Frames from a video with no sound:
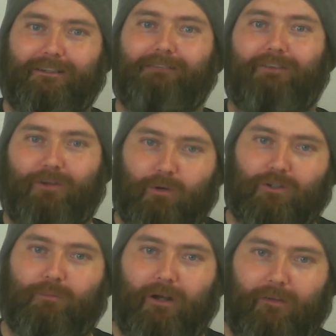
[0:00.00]
leaving the doors
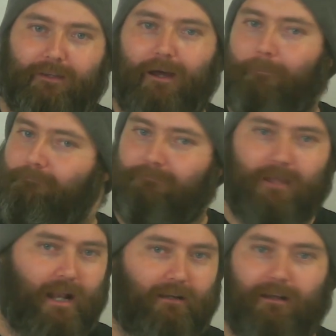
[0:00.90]
open all the time.
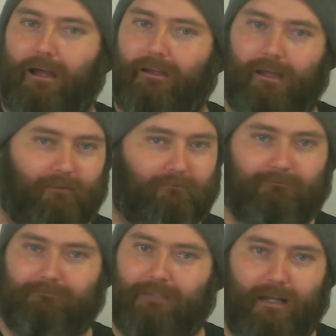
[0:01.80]
Not a good idea. Not a